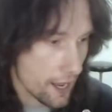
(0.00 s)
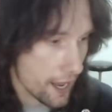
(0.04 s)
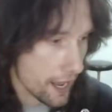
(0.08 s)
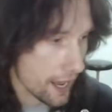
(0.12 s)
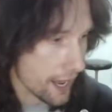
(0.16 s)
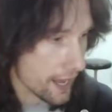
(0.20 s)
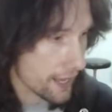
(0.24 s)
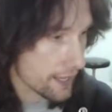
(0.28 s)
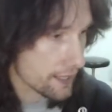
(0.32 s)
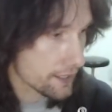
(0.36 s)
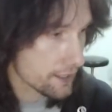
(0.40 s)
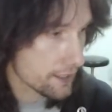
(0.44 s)

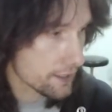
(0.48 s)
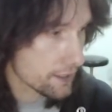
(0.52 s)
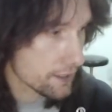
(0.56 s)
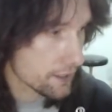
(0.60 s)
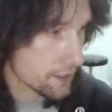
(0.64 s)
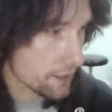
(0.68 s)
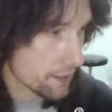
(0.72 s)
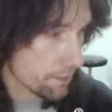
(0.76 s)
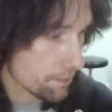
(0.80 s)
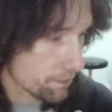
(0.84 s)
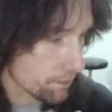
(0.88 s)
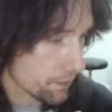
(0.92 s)

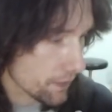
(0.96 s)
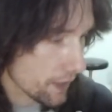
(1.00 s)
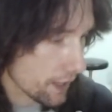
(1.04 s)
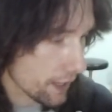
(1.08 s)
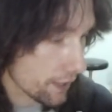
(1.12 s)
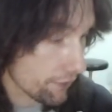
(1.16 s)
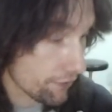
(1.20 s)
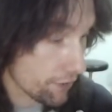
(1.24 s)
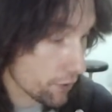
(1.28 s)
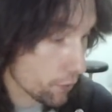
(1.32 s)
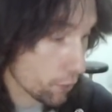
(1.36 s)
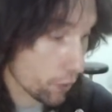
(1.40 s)
And
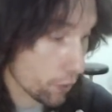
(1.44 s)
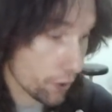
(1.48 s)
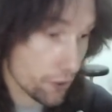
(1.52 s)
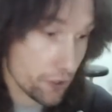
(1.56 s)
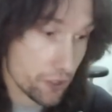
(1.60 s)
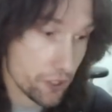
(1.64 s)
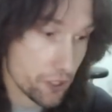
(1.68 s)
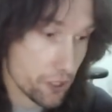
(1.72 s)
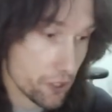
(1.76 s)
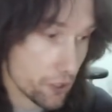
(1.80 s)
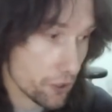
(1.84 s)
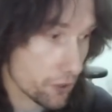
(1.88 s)
if you want
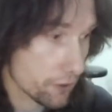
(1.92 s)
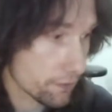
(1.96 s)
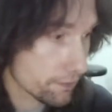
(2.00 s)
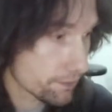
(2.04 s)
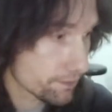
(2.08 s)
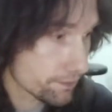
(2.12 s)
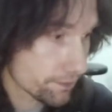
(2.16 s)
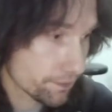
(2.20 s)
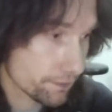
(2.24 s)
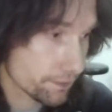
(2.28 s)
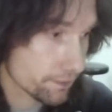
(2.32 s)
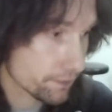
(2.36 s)
to,
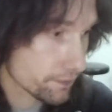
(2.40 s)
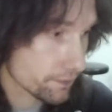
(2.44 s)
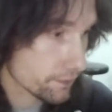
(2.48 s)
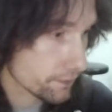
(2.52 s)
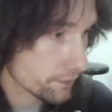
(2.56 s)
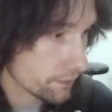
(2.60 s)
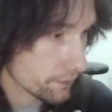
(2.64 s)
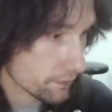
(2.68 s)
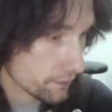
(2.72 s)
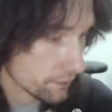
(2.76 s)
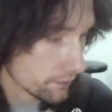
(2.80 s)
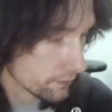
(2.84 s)

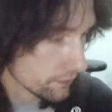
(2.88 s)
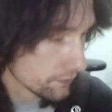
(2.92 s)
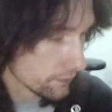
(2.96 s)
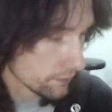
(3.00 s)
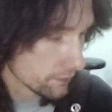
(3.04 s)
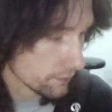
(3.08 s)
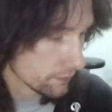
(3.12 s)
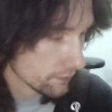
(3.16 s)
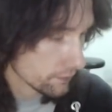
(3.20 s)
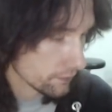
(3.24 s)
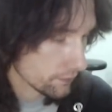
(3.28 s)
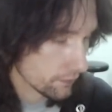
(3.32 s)

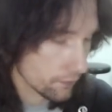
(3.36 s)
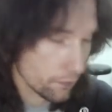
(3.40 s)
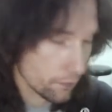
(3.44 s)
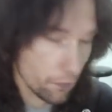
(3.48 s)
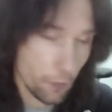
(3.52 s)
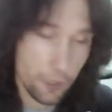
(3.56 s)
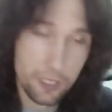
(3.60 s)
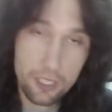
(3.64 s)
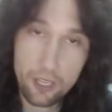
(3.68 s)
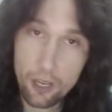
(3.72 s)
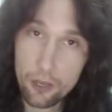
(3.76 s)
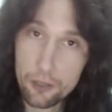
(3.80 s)

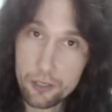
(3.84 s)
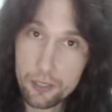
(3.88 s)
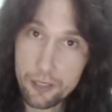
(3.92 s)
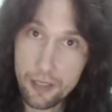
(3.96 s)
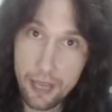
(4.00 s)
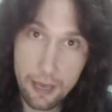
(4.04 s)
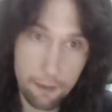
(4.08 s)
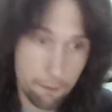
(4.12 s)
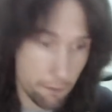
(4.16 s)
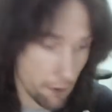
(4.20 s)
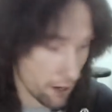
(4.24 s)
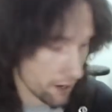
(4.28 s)
when you go to
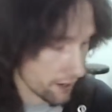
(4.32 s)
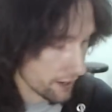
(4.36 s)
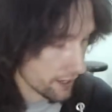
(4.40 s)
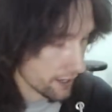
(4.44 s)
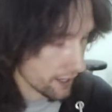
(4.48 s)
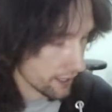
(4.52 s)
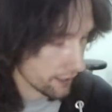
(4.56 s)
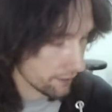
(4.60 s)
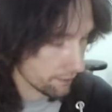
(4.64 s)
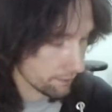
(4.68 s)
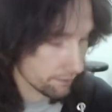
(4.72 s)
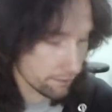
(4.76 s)
that
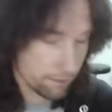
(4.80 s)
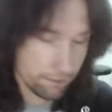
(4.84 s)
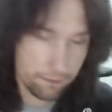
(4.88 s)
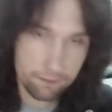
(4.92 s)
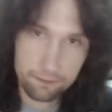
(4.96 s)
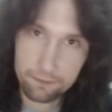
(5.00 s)
minor,